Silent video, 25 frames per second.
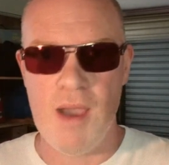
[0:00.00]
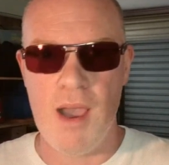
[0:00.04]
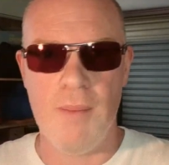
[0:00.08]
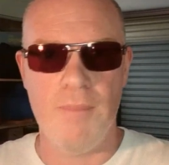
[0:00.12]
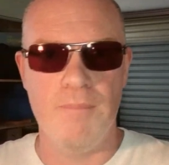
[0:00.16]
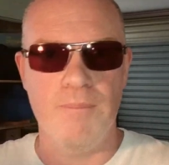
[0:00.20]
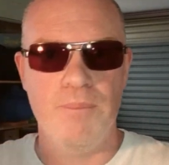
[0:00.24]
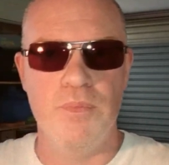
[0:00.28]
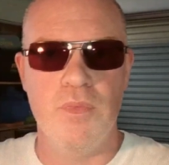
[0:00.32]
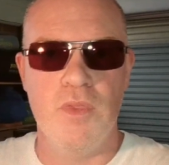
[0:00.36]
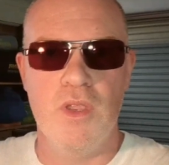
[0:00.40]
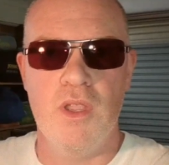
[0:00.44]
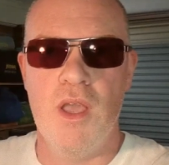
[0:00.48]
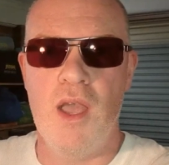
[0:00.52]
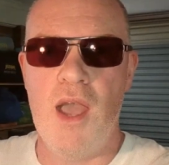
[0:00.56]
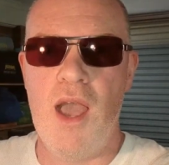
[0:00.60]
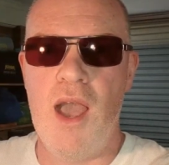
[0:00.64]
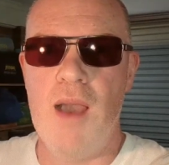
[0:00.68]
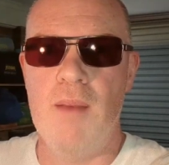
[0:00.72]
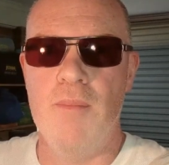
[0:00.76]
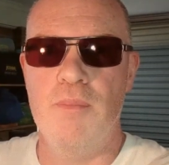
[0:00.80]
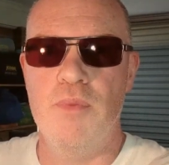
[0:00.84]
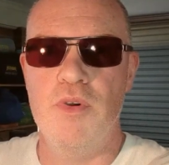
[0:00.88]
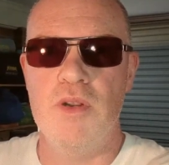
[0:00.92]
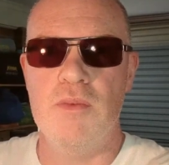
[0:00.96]
them up,
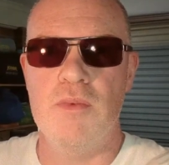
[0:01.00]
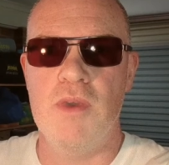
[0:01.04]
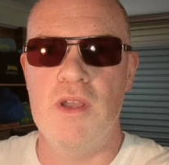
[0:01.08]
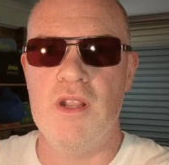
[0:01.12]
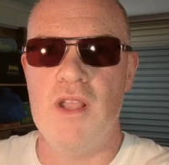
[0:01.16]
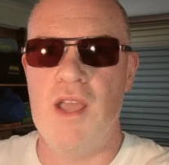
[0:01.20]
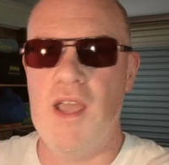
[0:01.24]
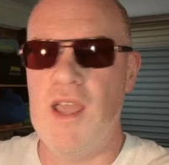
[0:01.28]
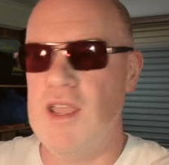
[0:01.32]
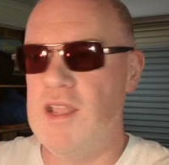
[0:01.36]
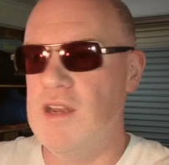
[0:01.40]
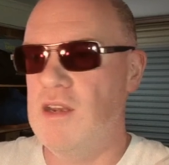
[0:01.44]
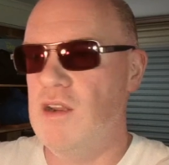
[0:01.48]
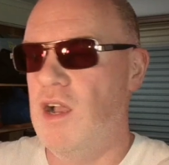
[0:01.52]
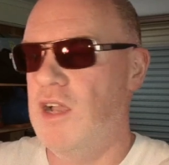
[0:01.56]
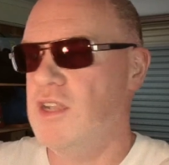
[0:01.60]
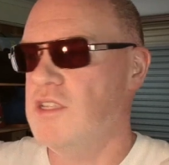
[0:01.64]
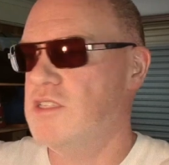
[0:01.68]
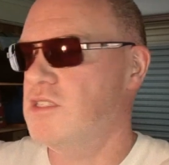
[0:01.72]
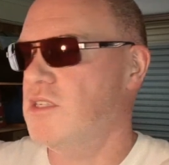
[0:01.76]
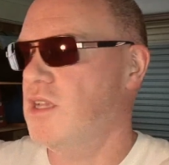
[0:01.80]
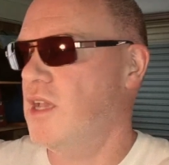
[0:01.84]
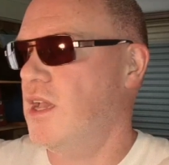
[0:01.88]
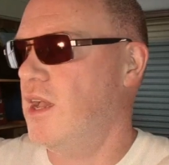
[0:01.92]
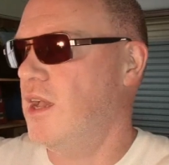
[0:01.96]
put them at a
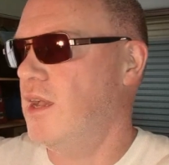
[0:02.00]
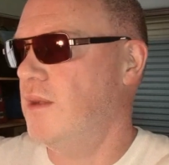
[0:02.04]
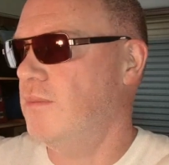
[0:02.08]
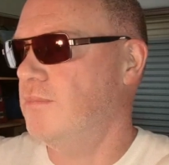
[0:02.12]
nice